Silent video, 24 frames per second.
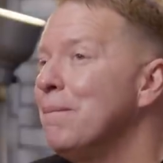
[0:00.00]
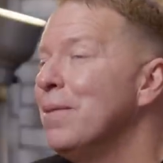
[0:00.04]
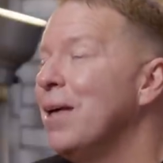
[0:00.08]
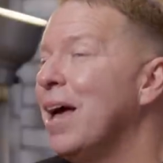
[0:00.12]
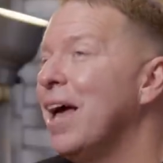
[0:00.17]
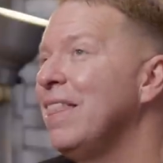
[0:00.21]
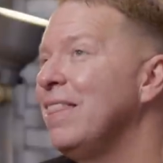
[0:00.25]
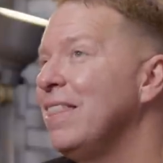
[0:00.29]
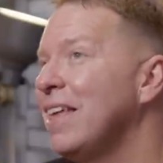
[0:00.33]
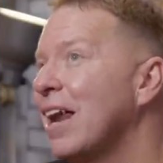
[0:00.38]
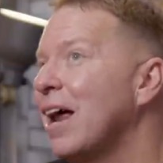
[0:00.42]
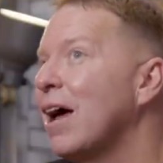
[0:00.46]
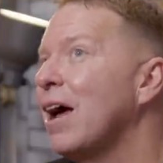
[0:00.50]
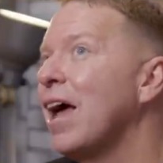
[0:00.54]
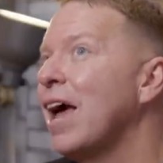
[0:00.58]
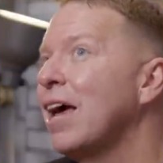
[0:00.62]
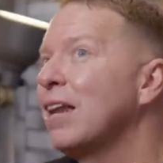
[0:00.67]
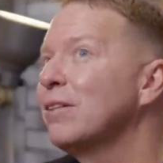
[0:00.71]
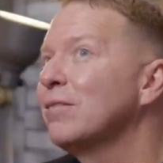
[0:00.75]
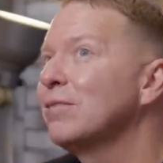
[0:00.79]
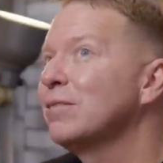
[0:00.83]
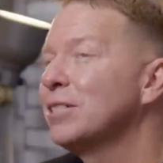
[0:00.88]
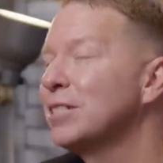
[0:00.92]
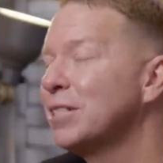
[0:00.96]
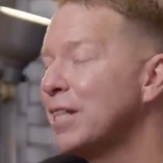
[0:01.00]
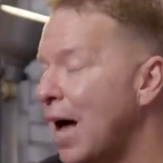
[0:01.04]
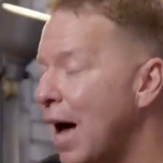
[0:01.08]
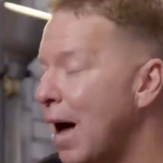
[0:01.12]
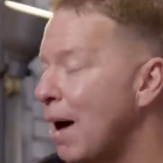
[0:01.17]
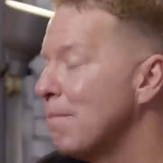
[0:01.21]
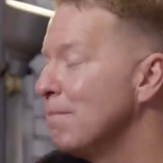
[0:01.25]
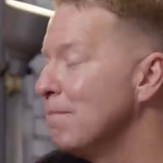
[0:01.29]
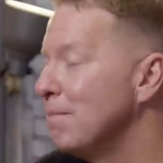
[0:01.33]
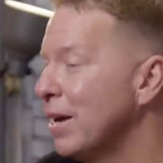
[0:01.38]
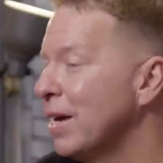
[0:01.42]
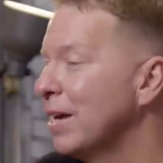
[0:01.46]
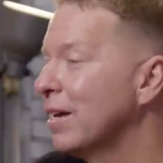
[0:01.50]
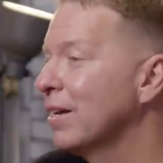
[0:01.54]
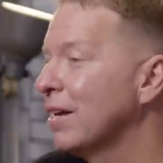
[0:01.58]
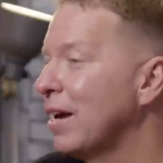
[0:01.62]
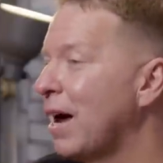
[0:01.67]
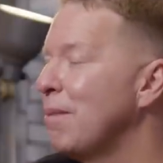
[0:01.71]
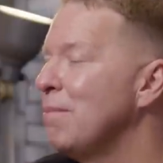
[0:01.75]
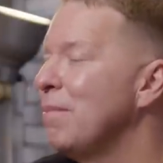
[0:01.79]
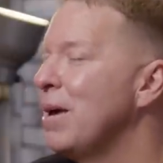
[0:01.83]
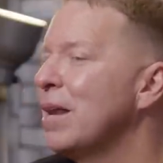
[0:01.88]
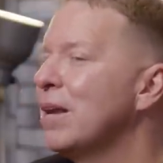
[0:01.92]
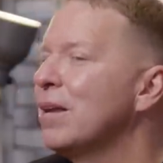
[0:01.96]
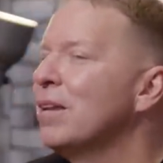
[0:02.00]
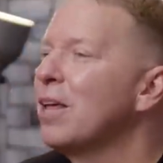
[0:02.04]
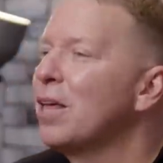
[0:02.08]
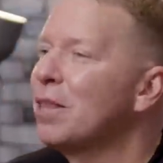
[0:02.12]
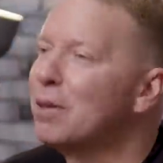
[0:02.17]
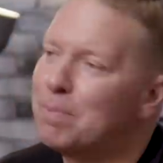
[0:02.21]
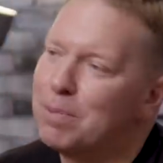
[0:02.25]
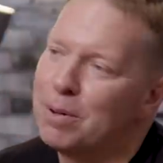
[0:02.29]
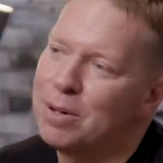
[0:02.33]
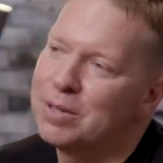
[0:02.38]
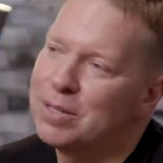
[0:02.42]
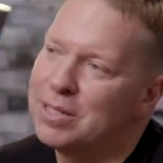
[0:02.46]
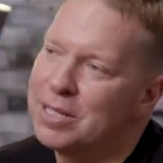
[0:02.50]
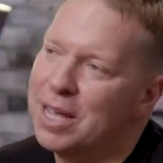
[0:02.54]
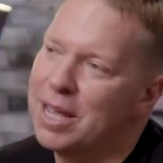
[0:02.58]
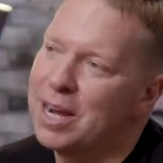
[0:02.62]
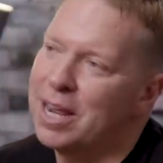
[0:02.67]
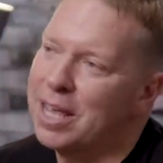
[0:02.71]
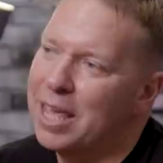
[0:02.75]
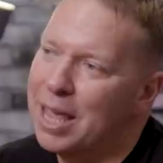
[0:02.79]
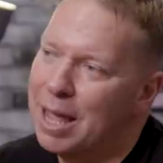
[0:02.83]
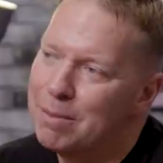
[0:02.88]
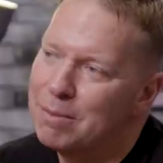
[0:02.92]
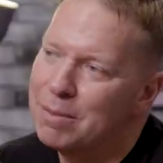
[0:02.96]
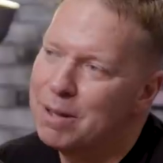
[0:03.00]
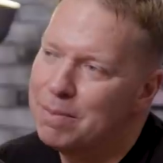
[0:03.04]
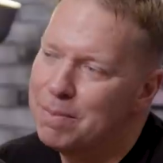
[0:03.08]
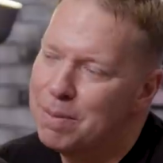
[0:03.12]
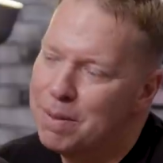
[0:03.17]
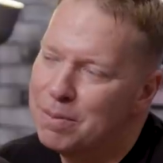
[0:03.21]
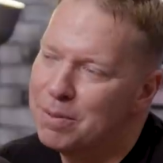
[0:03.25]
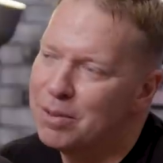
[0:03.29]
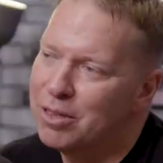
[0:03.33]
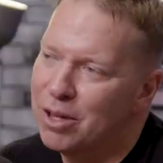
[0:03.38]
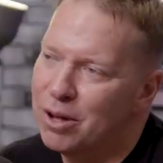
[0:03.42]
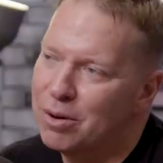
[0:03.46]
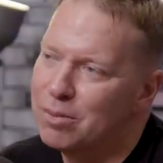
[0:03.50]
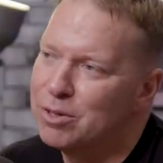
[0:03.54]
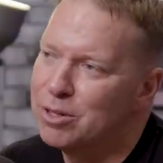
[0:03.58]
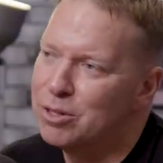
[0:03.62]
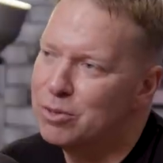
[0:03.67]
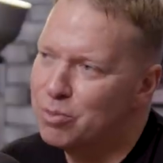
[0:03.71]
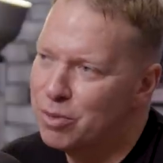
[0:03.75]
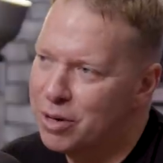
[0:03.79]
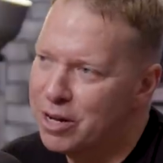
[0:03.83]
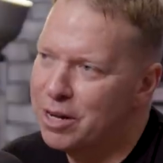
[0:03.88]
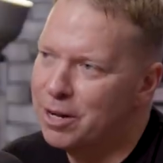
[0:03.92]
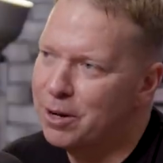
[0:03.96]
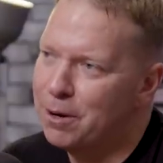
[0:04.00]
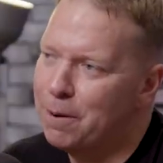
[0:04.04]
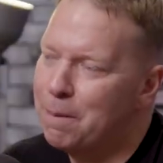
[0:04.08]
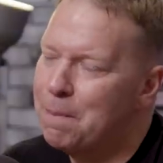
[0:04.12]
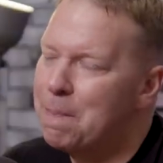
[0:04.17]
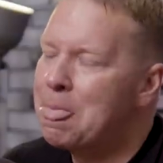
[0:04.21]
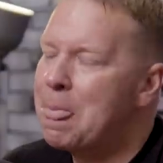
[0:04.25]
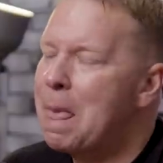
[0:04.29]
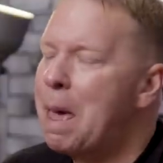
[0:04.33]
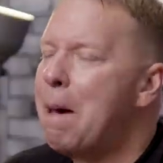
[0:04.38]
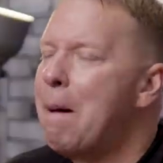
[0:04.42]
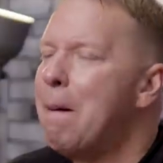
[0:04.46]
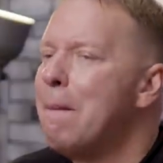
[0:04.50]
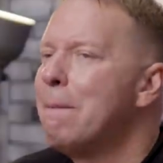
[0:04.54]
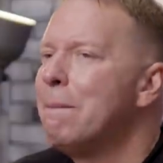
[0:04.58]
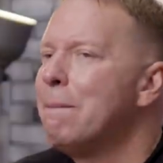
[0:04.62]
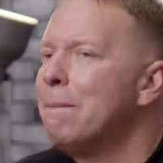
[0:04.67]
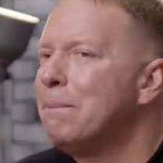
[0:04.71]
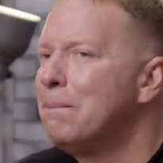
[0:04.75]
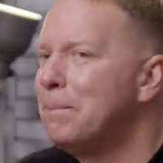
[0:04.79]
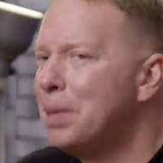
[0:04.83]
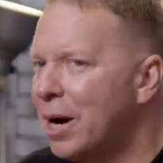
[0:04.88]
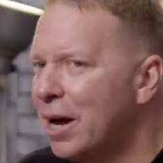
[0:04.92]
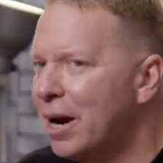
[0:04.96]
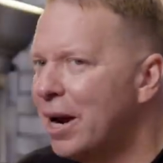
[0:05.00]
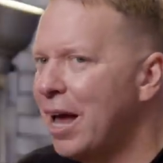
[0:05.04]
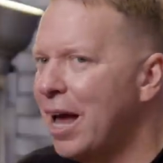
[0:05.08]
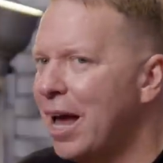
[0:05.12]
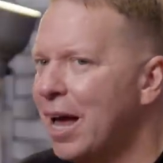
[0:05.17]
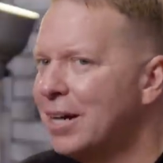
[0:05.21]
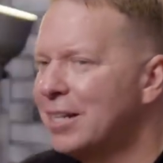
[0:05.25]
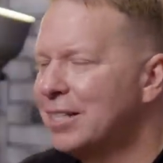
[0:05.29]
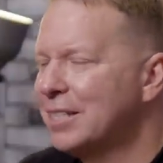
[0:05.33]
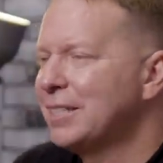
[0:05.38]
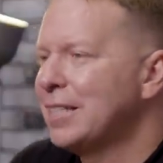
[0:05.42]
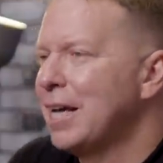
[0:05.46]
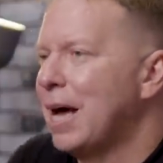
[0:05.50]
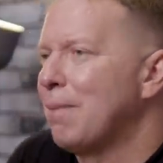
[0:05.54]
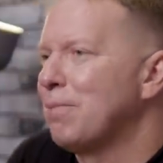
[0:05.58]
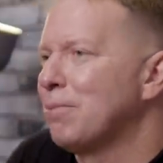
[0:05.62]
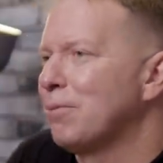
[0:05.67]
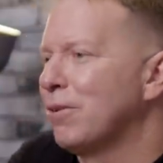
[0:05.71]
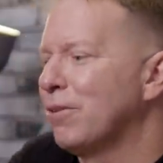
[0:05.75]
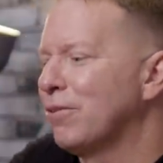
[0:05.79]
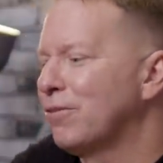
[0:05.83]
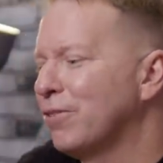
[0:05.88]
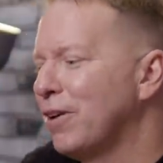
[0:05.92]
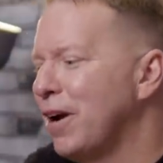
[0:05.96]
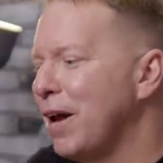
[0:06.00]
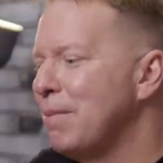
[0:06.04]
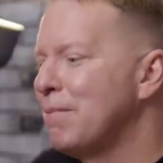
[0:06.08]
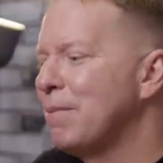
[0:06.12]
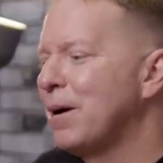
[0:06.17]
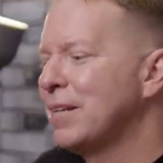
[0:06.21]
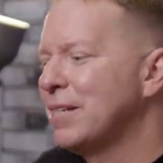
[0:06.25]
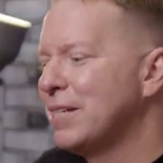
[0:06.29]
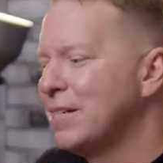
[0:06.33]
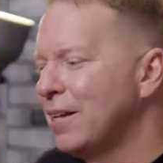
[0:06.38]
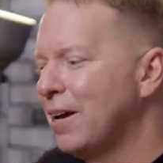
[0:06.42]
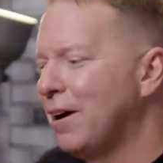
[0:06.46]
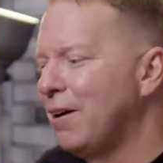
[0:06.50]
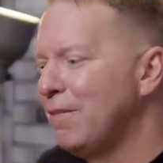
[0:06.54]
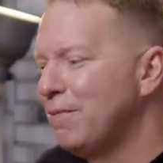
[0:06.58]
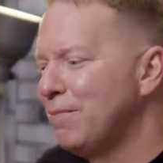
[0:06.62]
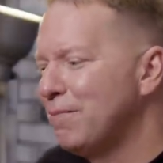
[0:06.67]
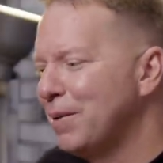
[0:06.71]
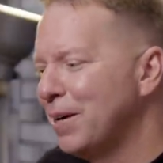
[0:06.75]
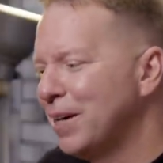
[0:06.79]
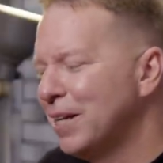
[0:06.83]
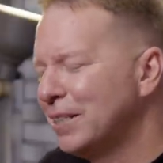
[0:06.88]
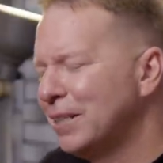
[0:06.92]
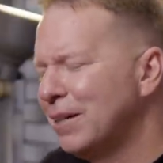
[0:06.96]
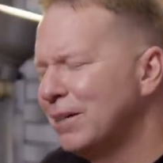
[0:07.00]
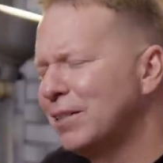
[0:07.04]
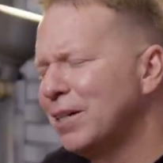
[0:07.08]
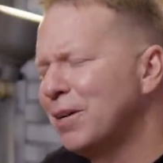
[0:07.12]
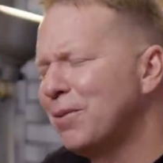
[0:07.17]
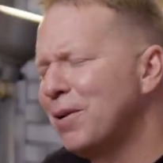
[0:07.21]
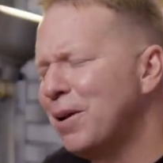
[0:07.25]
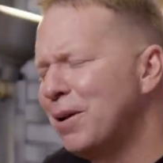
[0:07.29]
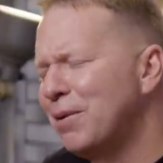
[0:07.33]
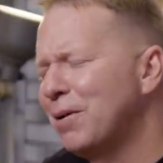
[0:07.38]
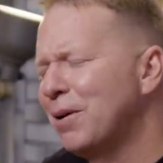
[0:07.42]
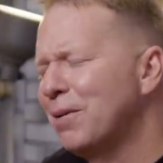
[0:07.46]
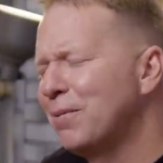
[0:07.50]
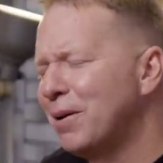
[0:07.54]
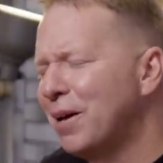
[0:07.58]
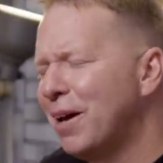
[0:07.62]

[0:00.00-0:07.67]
And then I had to stop making, I made another post saying I can't believe people thought it was real, but I had to stop and refrain myself because I was like, wait, wait a